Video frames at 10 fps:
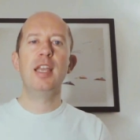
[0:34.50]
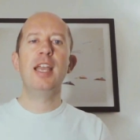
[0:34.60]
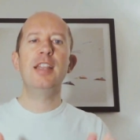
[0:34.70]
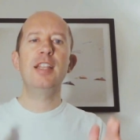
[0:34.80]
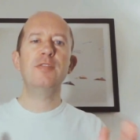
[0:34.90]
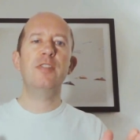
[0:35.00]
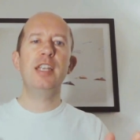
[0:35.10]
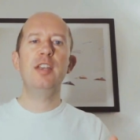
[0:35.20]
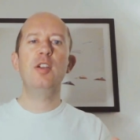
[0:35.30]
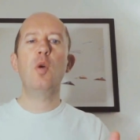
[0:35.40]
In this
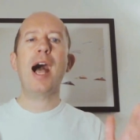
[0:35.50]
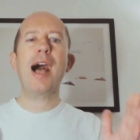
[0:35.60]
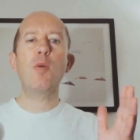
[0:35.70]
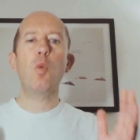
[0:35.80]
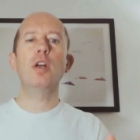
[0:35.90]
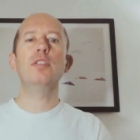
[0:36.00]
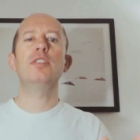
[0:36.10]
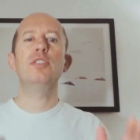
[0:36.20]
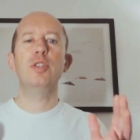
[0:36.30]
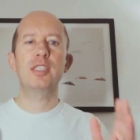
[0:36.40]
video, I
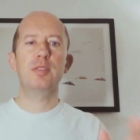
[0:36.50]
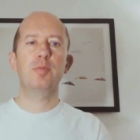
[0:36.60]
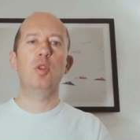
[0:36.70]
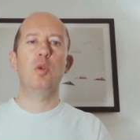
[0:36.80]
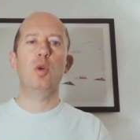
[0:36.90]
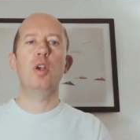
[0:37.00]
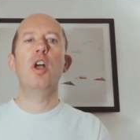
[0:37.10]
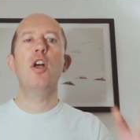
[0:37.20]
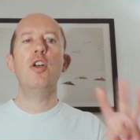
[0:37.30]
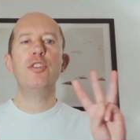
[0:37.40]
want to explore
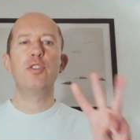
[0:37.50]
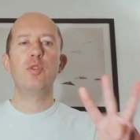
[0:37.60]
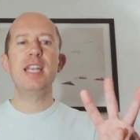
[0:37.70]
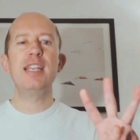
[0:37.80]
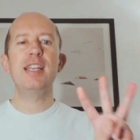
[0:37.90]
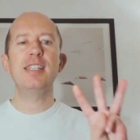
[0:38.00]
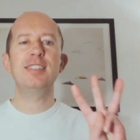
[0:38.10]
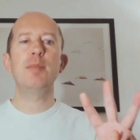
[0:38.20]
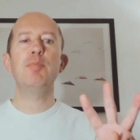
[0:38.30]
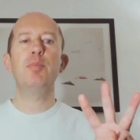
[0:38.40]
three
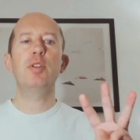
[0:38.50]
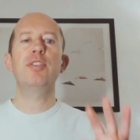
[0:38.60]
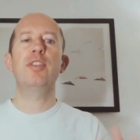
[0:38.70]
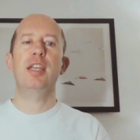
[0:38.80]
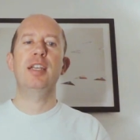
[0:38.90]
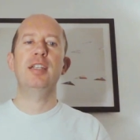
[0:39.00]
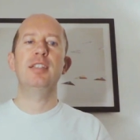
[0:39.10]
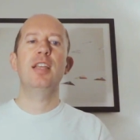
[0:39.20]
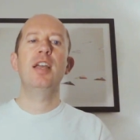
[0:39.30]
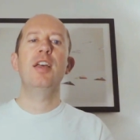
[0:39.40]
simple
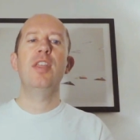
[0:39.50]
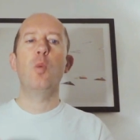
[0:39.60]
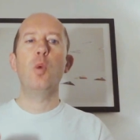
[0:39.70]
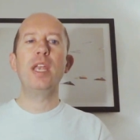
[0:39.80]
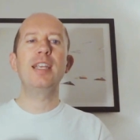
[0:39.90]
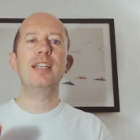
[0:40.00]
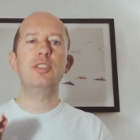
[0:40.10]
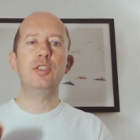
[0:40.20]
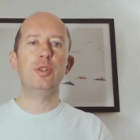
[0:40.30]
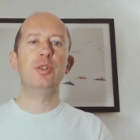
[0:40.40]
things that we can
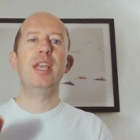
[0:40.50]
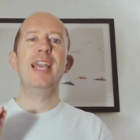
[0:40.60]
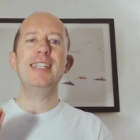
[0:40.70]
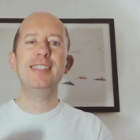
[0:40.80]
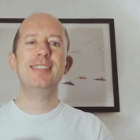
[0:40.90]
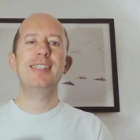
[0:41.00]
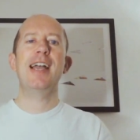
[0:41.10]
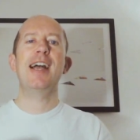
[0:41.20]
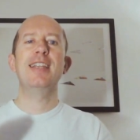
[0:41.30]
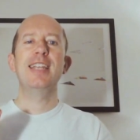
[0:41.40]
do
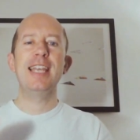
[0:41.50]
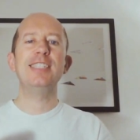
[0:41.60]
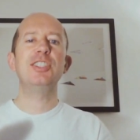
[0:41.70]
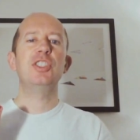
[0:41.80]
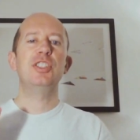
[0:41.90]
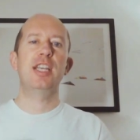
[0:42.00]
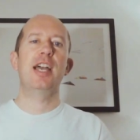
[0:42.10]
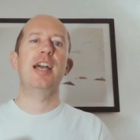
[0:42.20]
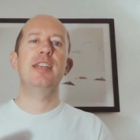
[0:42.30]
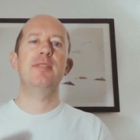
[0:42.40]
instead each
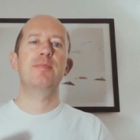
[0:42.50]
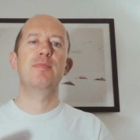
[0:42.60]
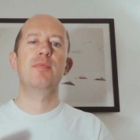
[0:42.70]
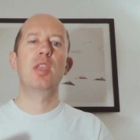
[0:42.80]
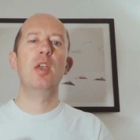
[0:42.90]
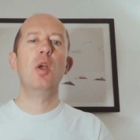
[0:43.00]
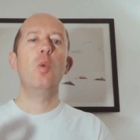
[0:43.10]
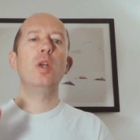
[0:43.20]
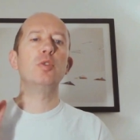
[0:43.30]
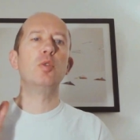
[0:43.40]
day,
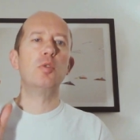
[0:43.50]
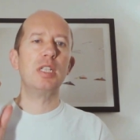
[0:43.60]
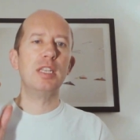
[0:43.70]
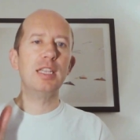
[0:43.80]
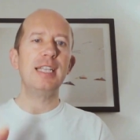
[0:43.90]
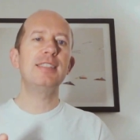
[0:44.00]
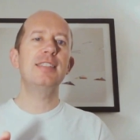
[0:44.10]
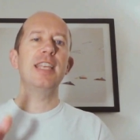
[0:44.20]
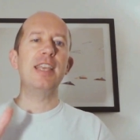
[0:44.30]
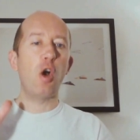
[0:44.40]
which will
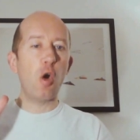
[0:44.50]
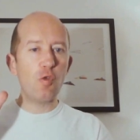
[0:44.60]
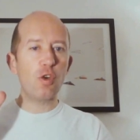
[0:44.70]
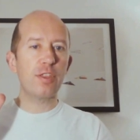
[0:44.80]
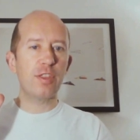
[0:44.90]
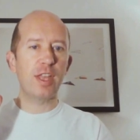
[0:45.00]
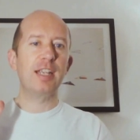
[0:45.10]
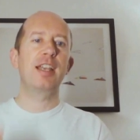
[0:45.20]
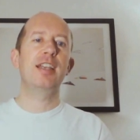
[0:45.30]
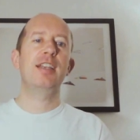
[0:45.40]
release the
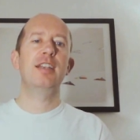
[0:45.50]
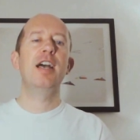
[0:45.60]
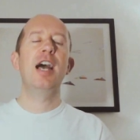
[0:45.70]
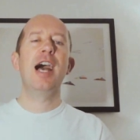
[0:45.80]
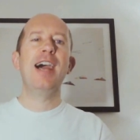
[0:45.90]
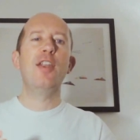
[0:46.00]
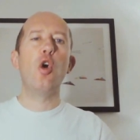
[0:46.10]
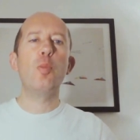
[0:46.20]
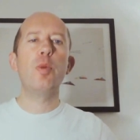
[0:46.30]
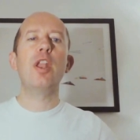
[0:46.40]
overthinking and
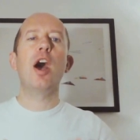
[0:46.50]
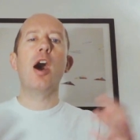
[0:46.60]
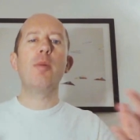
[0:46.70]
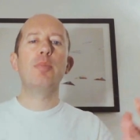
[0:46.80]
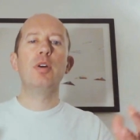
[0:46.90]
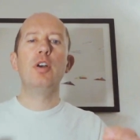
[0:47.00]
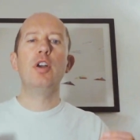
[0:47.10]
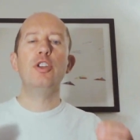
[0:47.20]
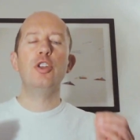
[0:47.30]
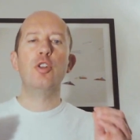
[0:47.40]
open up
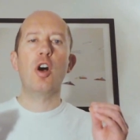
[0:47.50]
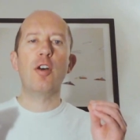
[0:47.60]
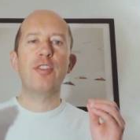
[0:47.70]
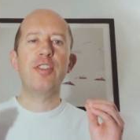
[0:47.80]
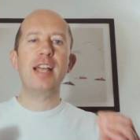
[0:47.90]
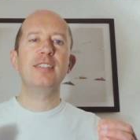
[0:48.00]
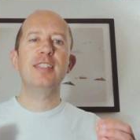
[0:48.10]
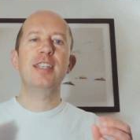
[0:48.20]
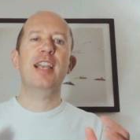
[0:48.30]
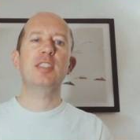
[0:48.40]
your
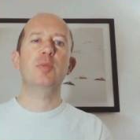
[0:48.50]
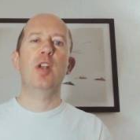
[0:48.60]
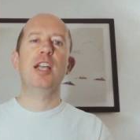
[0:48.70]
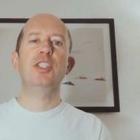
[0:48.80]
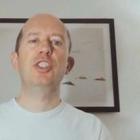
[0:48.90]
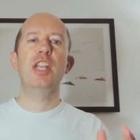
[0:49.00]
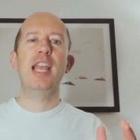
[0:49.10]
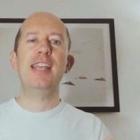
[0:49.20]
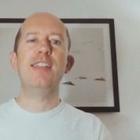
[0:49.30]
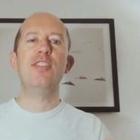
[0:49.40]
authentic expression
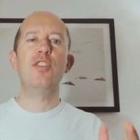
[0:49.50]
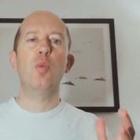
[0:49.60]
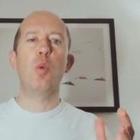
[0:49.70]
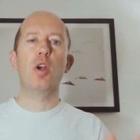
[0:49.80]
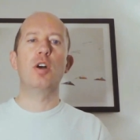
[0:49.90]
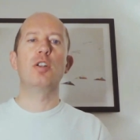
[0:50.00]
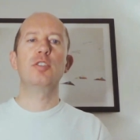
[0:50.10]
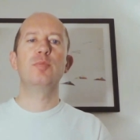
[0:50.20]
in the world.